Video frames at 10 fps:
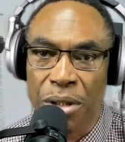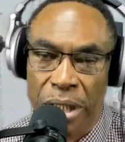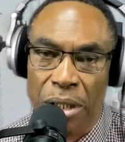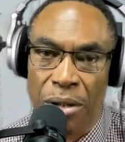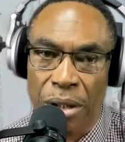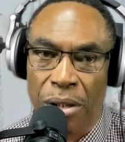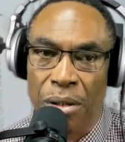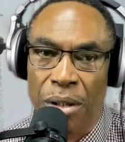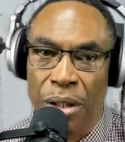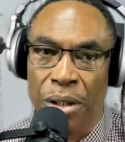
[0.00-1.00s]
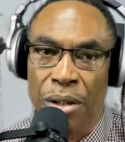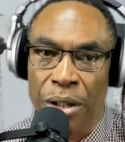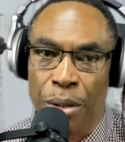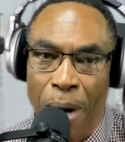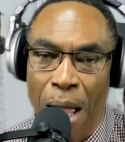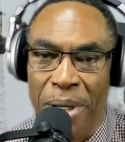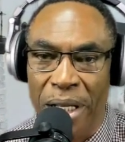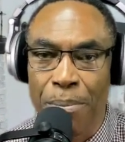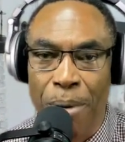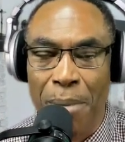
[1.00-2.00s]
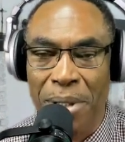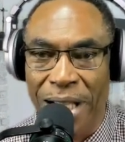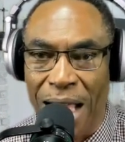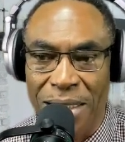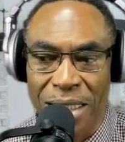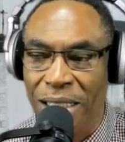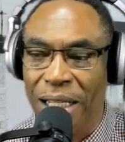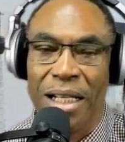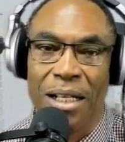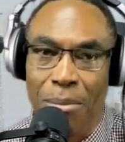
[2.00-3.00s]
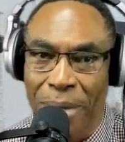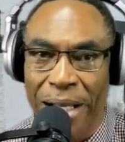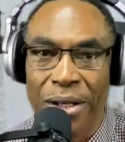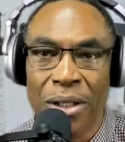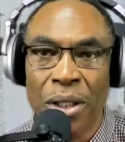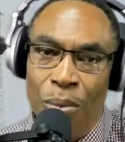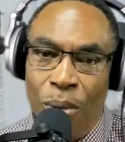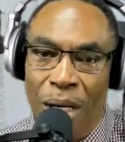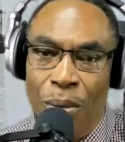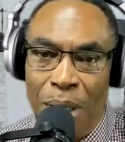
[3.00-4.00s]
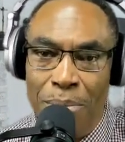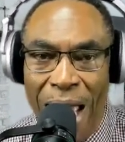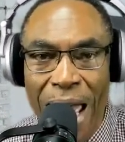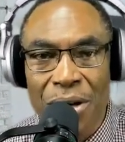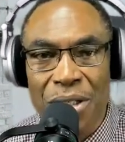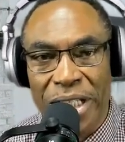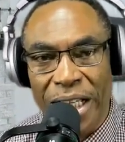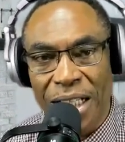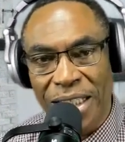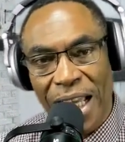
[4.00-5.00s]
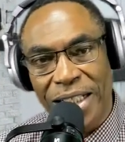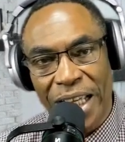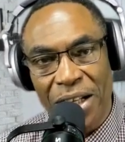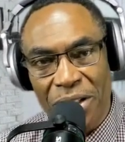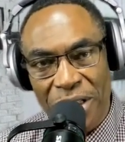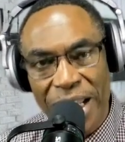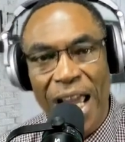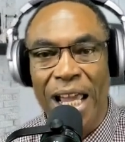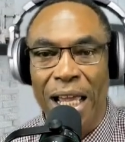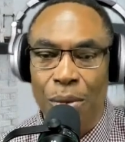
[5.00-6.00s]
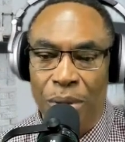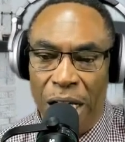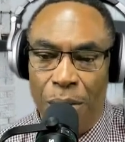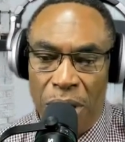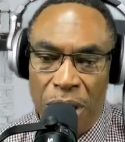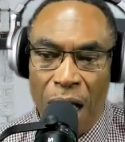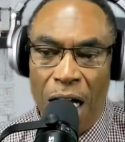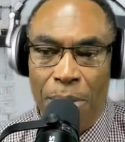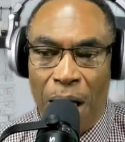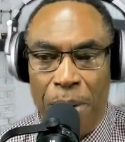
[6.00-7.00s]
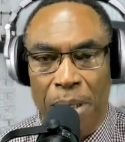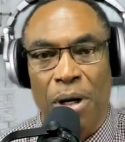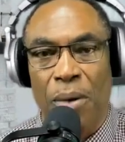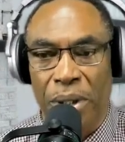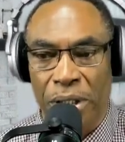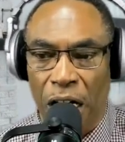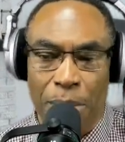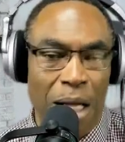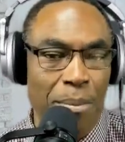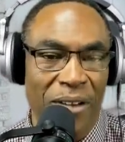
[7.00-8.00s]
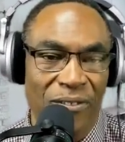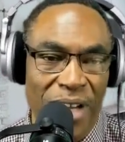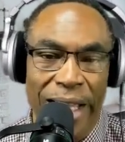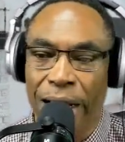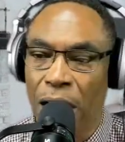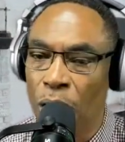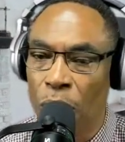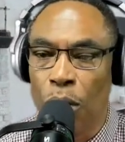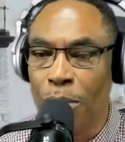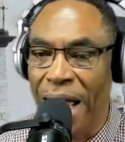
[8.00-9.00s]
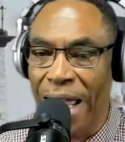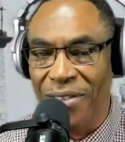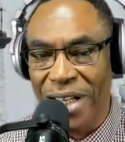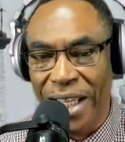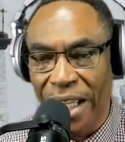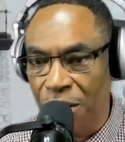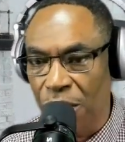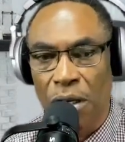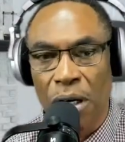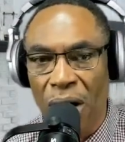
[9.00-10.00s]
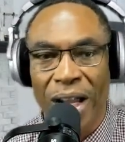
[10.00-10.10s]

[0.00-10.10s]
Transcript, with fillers: steal your your your property and property tax. It, it don't matter. But what what matters is at the end of the day, when they want to talk about people, I want to talk about being fair or my evidence or